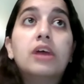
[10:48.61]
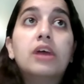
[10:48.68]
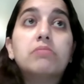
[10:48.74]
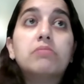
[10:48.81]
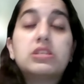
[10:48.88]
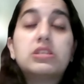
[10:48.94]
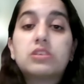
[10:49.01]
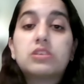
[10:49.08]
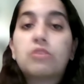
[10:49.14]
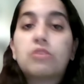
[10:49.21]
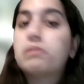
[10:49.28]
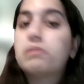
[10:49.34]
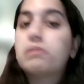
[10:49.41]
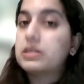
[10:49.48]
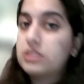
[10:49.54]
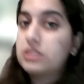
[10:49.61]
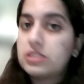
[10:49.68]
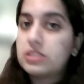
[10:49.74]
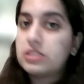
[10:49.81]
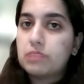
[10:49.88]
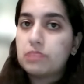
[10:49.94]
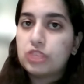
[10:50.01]
It's a compulsory
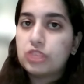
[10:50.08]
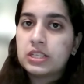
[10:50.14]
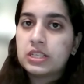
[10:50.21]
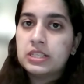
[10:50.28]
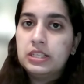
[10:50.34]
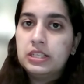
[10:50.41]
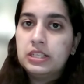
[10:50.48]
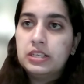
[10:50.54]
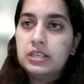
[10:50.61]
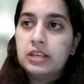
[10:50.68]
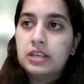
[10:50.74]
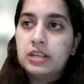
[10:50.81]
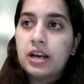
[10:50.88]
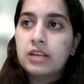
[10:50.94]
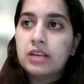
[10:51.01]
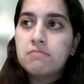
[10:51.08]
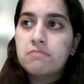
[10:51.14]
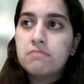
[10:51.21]
subject until year 9.